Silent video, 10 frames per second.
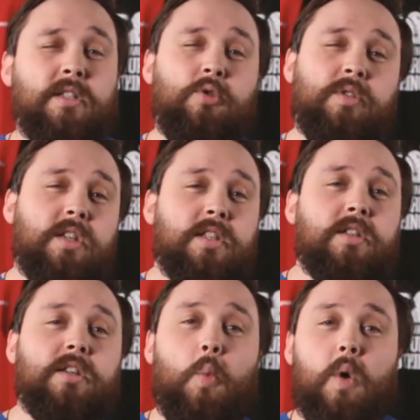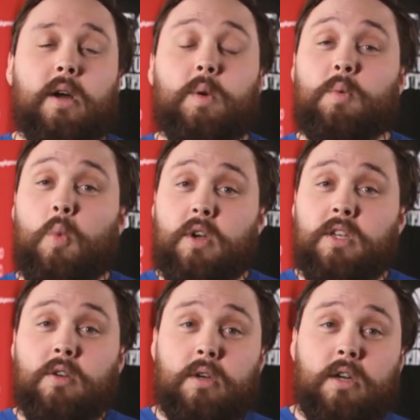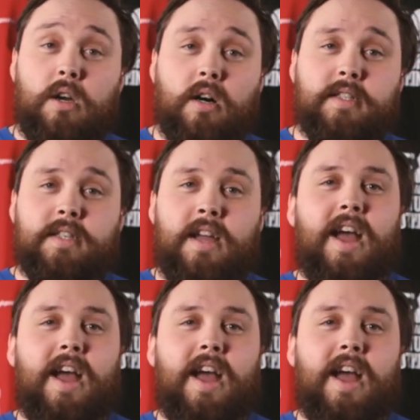You've just got to work with what you've got.